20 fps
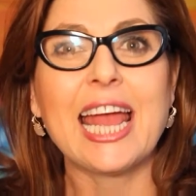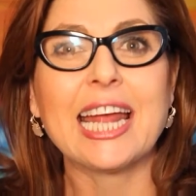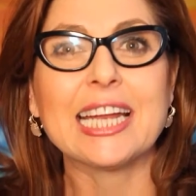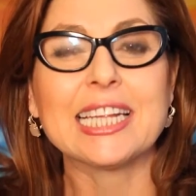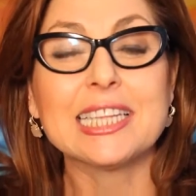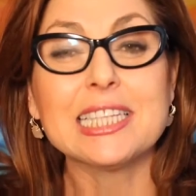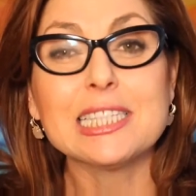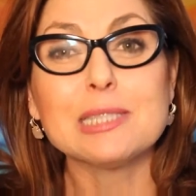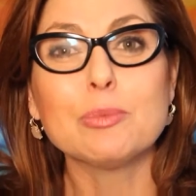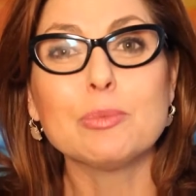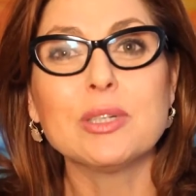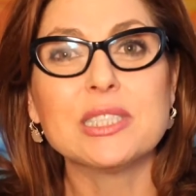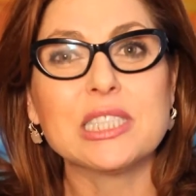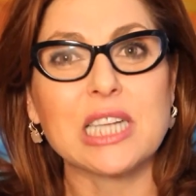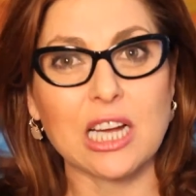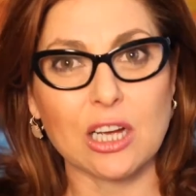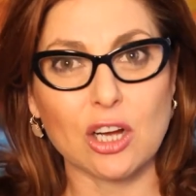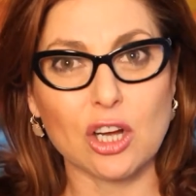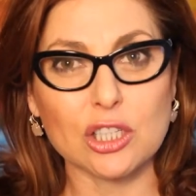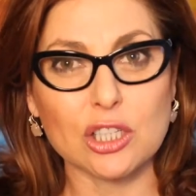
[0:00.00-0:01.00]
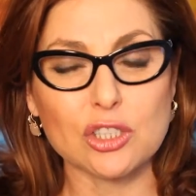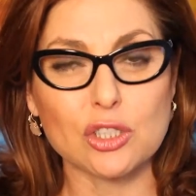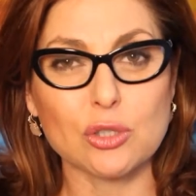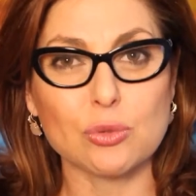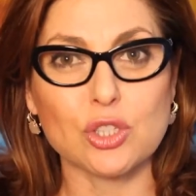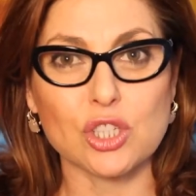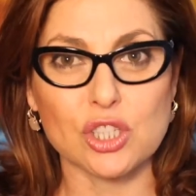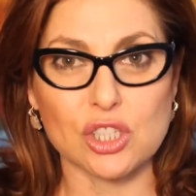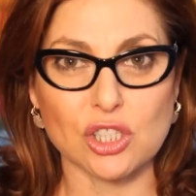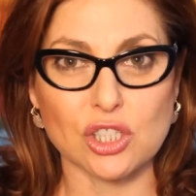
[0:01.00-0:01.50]
And at this point, I ask
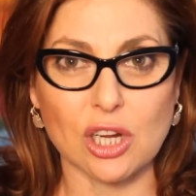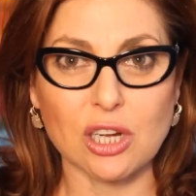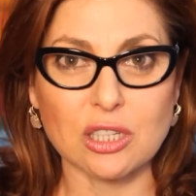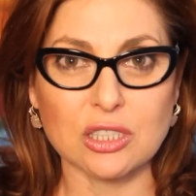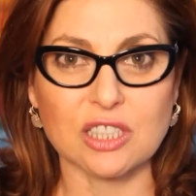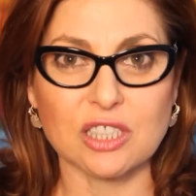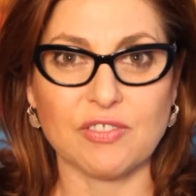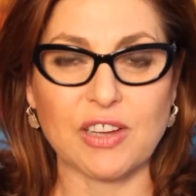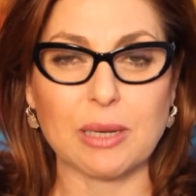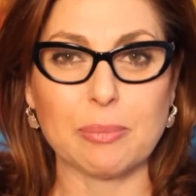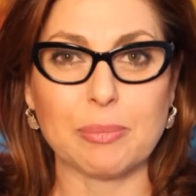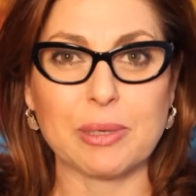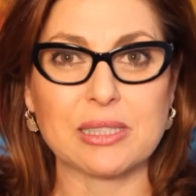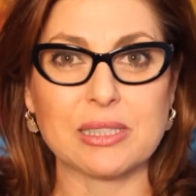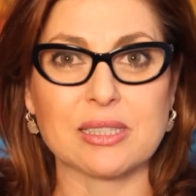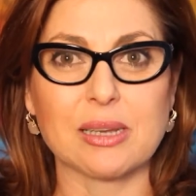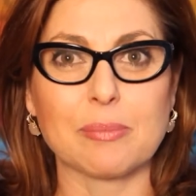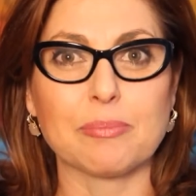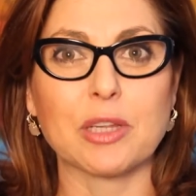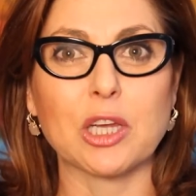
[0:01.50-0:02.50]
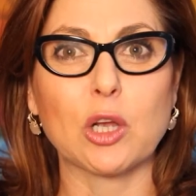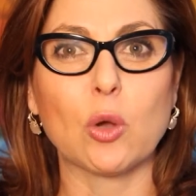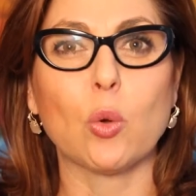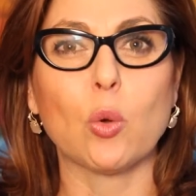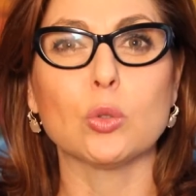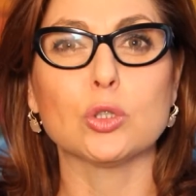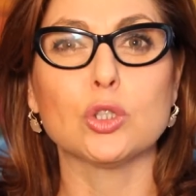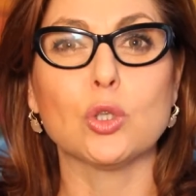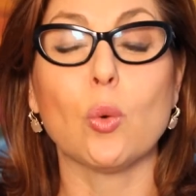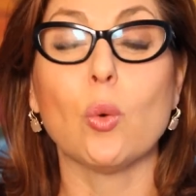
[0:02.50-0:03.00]
you to start developing something
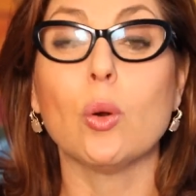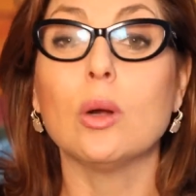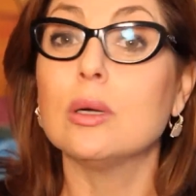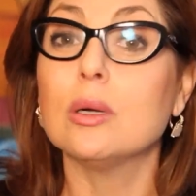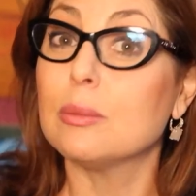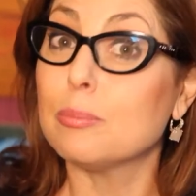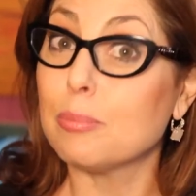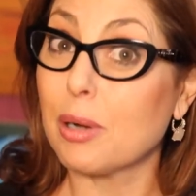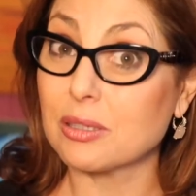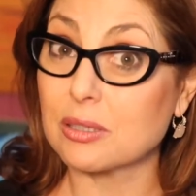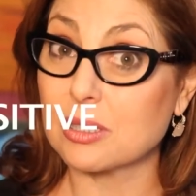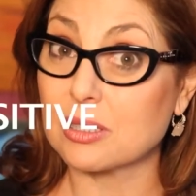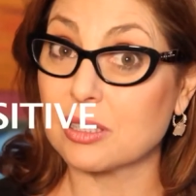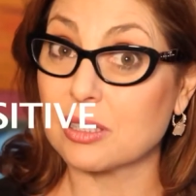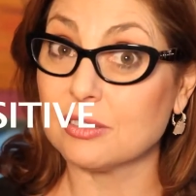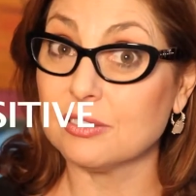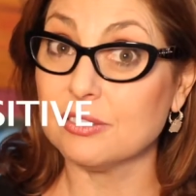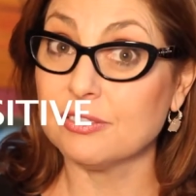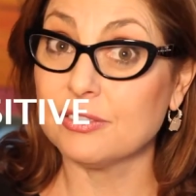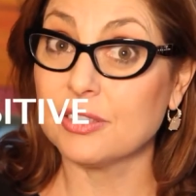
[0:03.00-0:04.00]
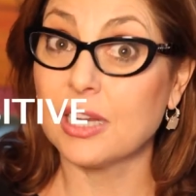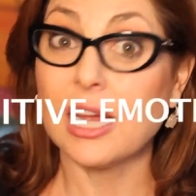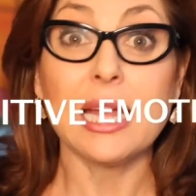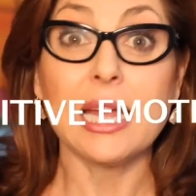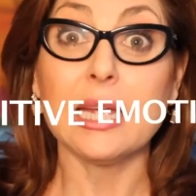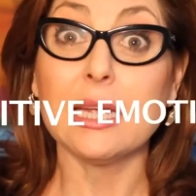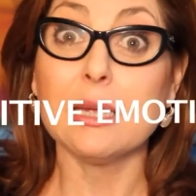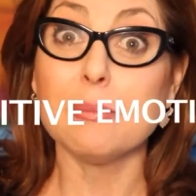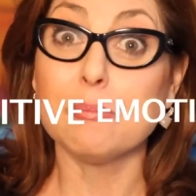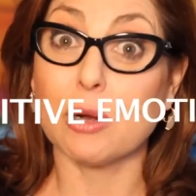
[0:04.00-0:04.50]
called your positive
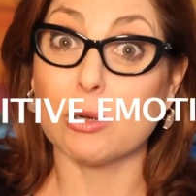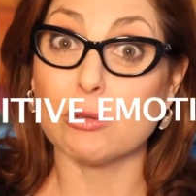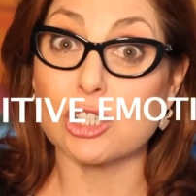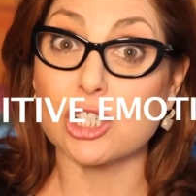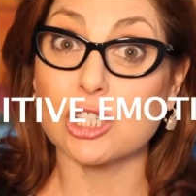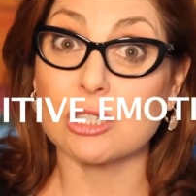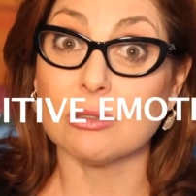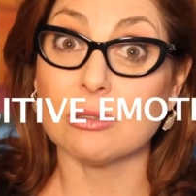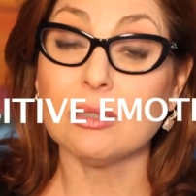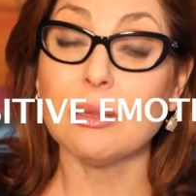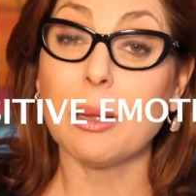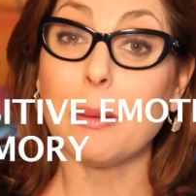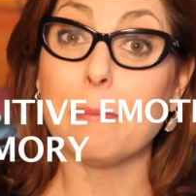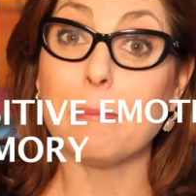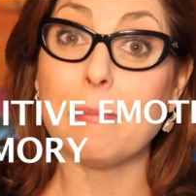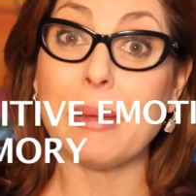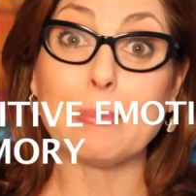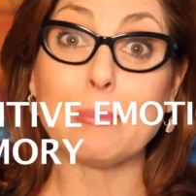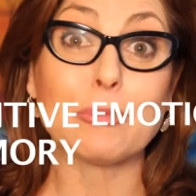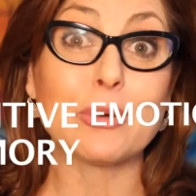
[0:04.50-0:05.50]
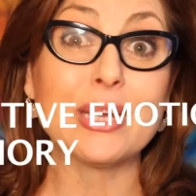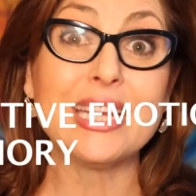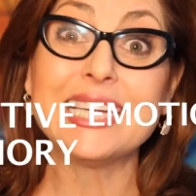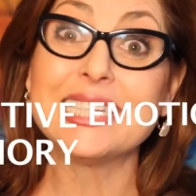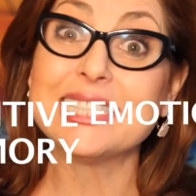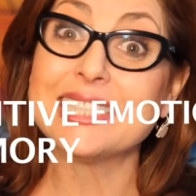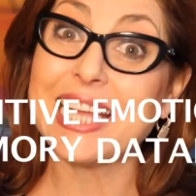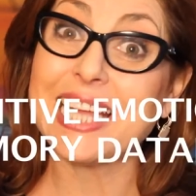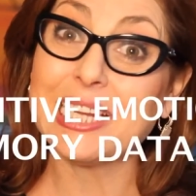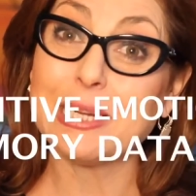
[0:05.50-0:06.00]
emotional
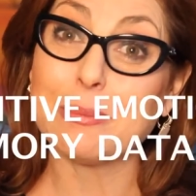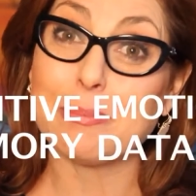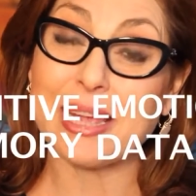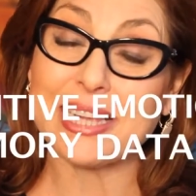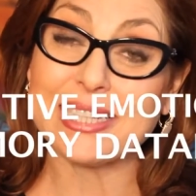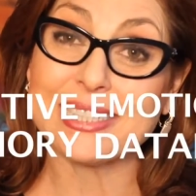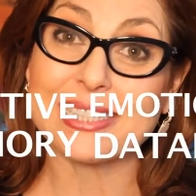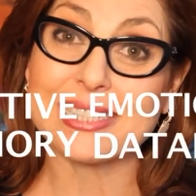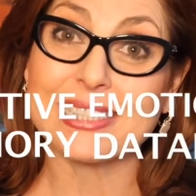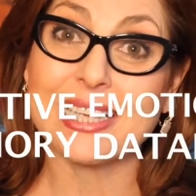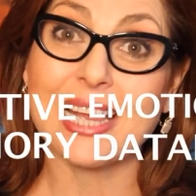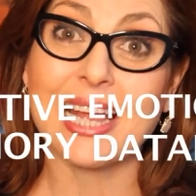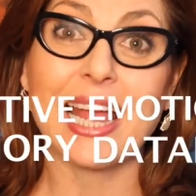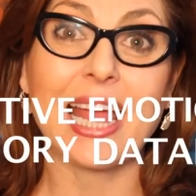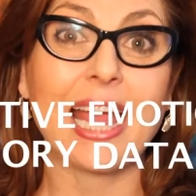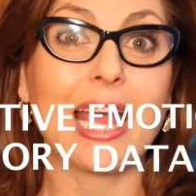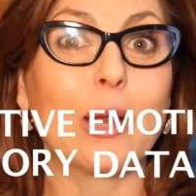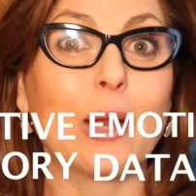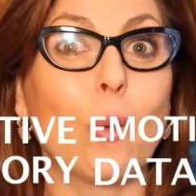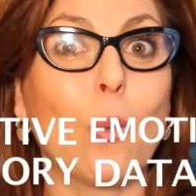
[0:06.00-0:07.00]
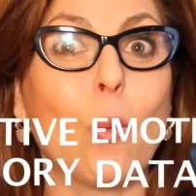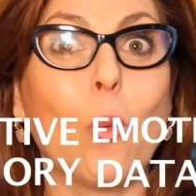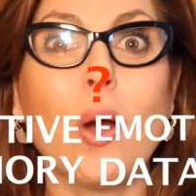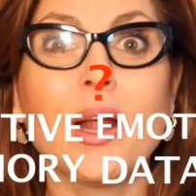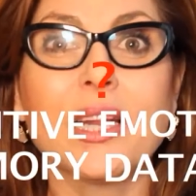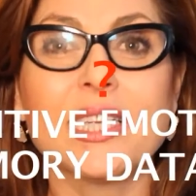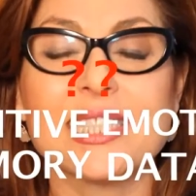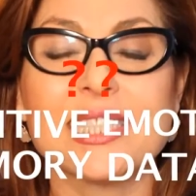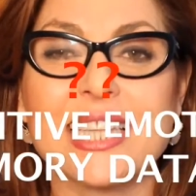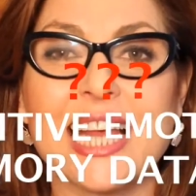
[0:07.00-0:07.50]
memory database. And
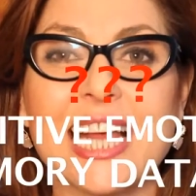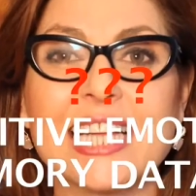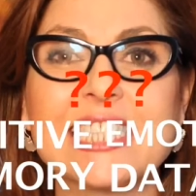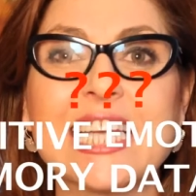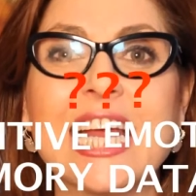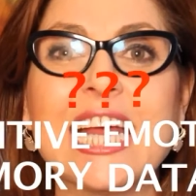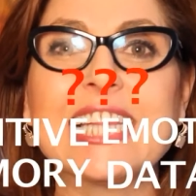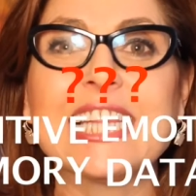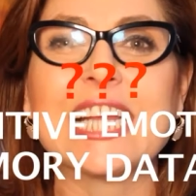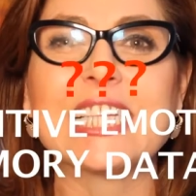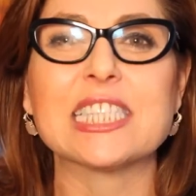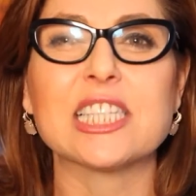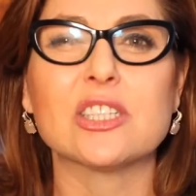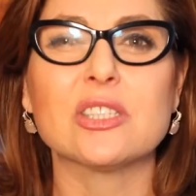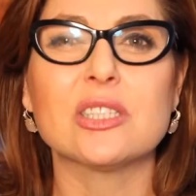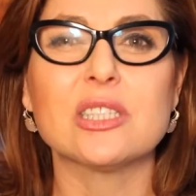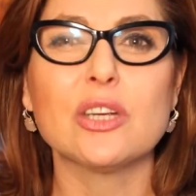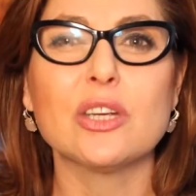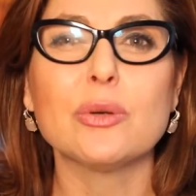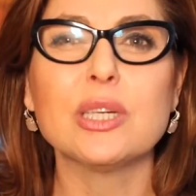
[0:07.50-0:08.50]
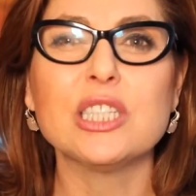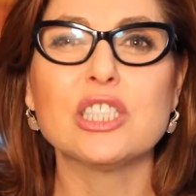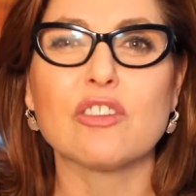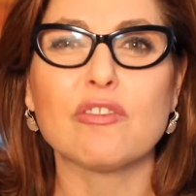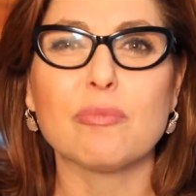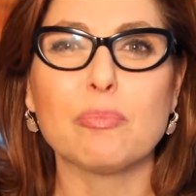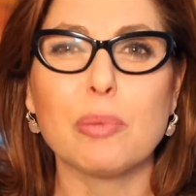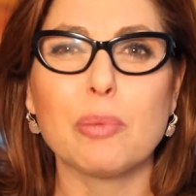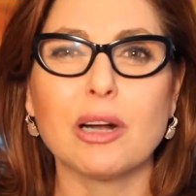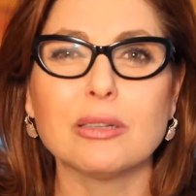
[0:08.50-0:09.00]
what is that? That's a series
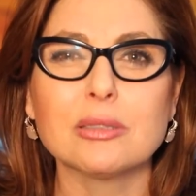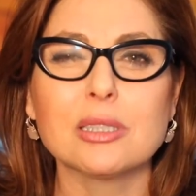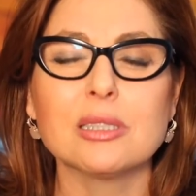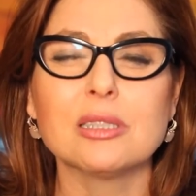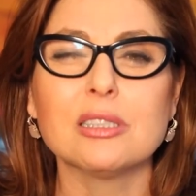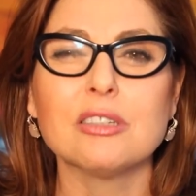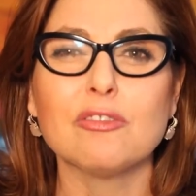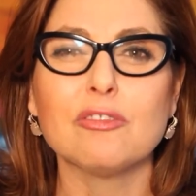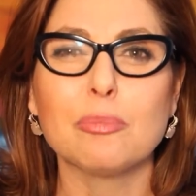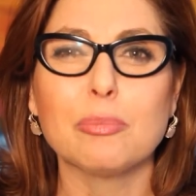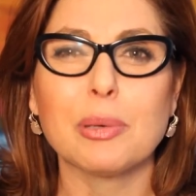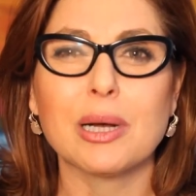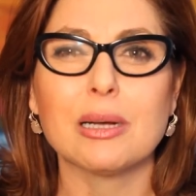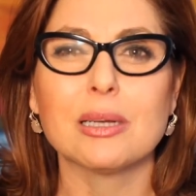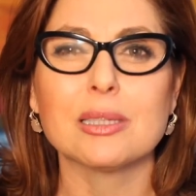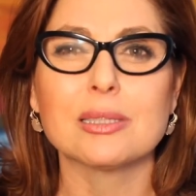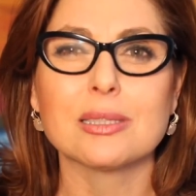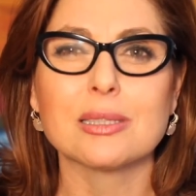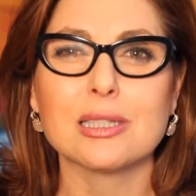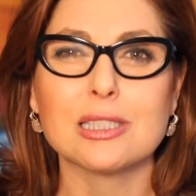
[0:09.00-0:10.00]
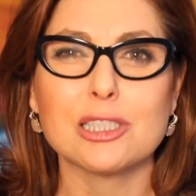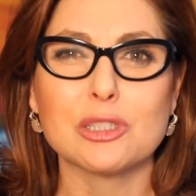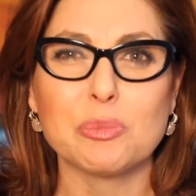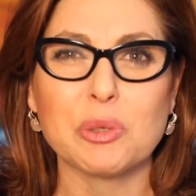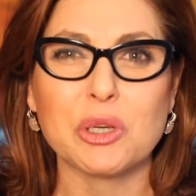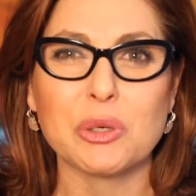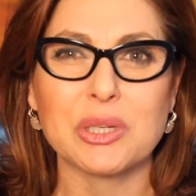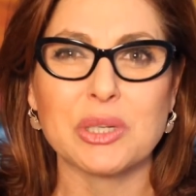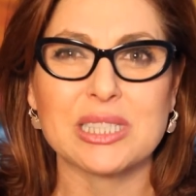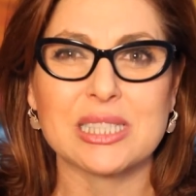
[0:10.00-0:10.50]
of positive past
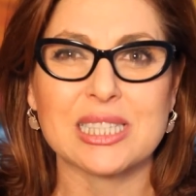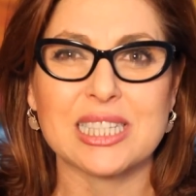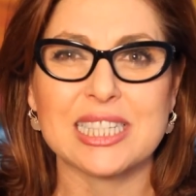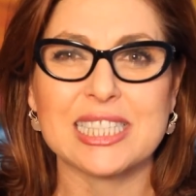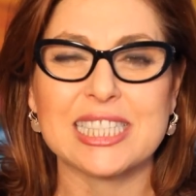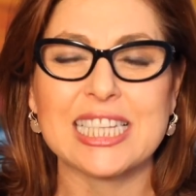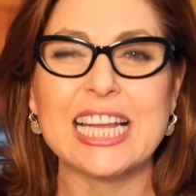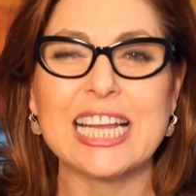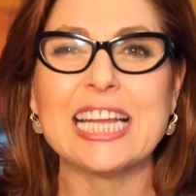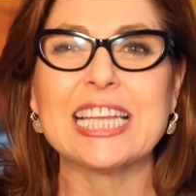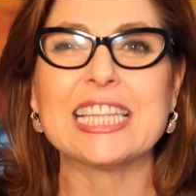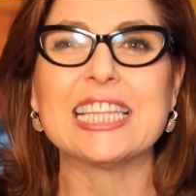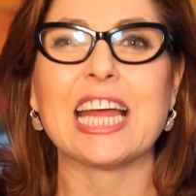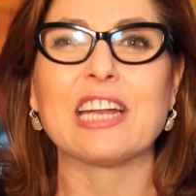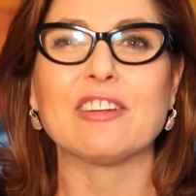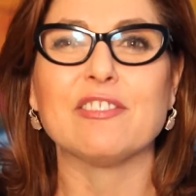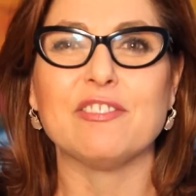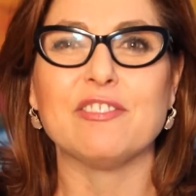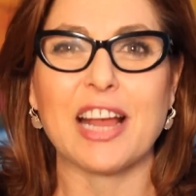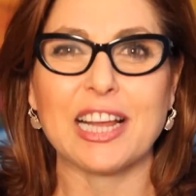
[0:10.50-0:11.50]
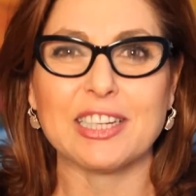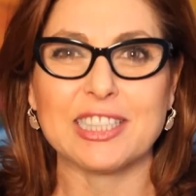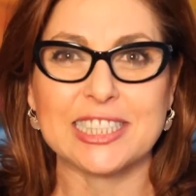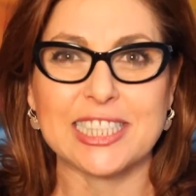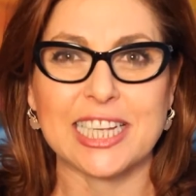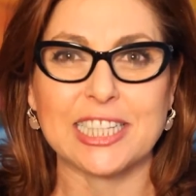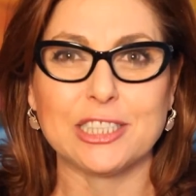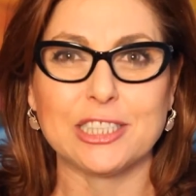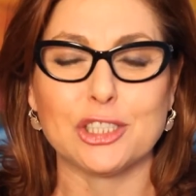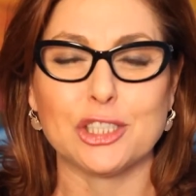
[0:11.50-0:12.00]
experiences that
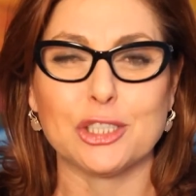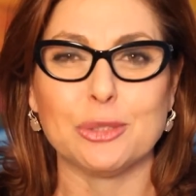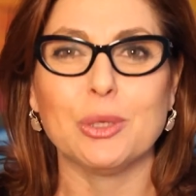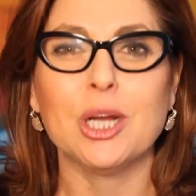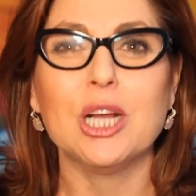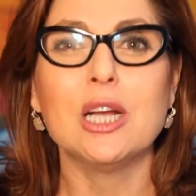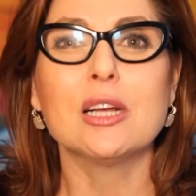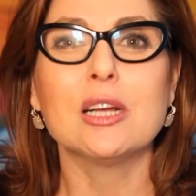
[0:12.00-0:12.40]
validate you.